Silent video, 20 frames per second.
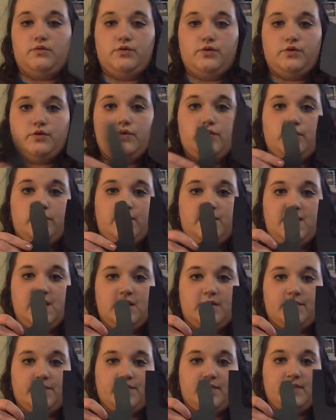2 feet,
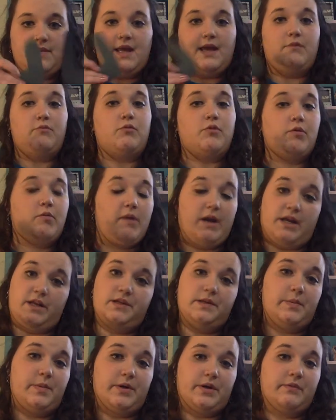and we're ready
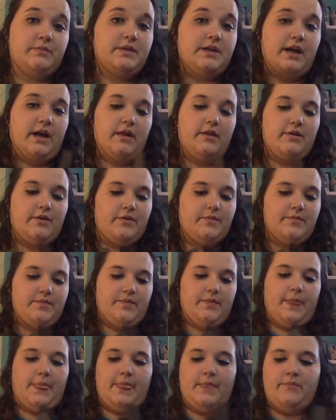to put them together.
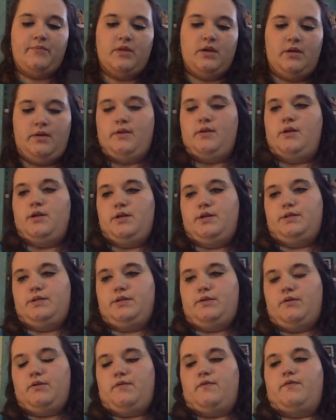
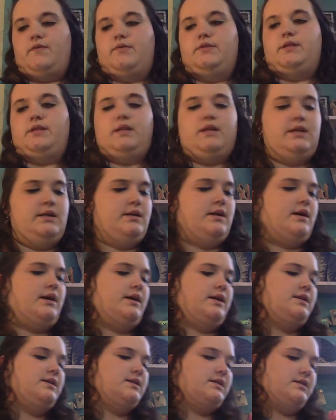So the first thing
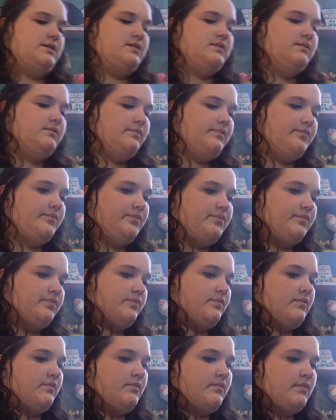I did
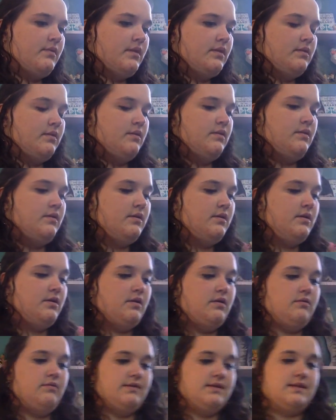
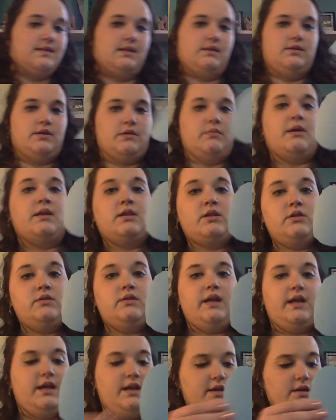was I took my little
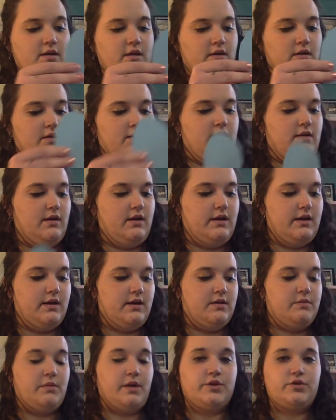egg
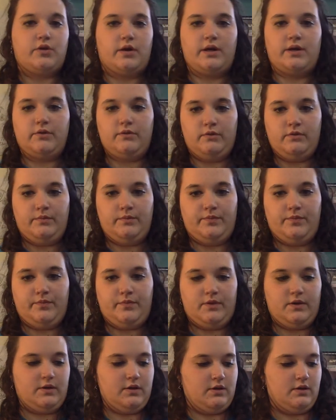and my triangle,
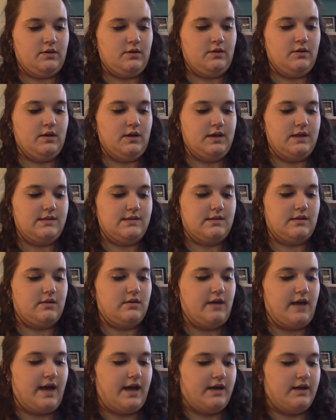this little
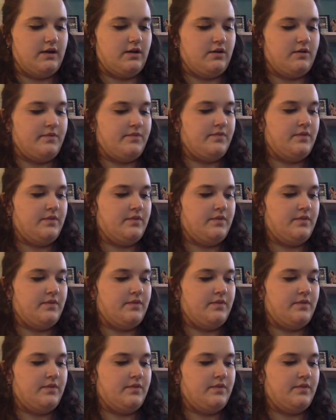hat here,